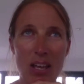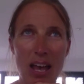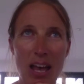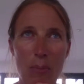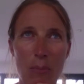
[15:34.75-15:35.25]

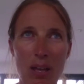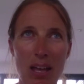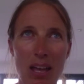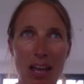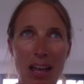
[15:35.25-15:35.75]

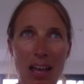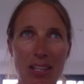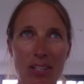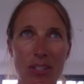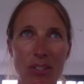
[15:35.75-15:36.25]

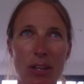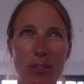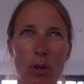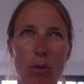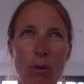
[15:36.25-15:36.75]
So I
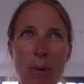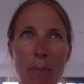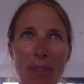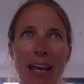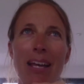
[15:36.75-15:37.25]
sort of
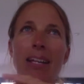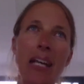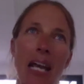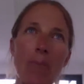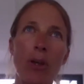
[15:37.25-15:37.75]
remember that
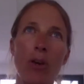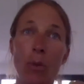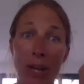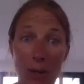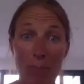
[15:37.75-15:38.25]
excitement of
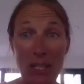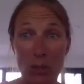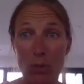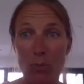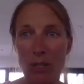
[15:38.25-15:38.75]
winning a
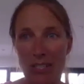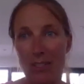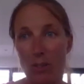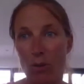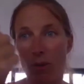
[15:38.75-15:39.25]
medal, because it's
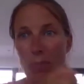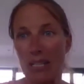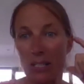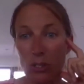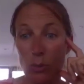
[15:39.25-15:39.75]
still a big
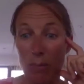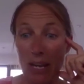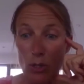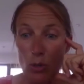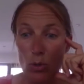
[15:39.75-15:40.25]
deal to win a
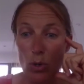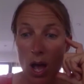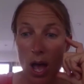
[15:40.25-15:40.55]
medal,